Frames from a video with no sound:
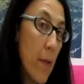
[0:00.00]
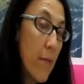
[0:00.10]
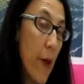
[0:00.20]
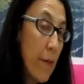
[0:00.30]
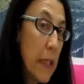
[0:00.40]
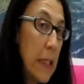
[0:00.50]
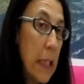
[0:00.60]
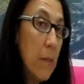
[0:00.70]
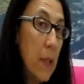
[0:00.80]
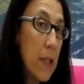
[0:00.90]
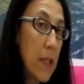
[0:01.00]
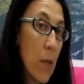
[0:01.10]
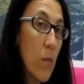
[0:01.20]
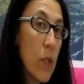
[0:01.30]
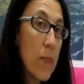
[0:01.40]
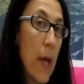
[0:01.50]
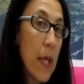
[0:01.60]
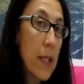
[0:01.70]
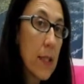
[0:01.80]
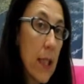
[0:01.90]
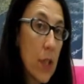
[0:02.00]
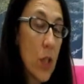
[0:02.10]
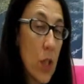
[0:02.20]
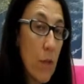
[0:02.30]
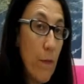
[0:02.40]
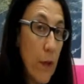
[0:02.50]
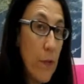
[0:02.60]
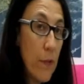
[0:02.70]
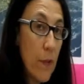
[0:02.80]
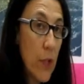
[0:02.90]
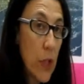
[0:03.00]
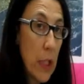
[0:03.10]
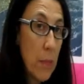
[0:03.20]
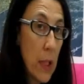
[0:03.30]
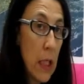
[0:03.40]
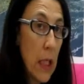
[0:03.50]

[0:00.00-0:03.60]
but very deep in some respects, 650 foot deep.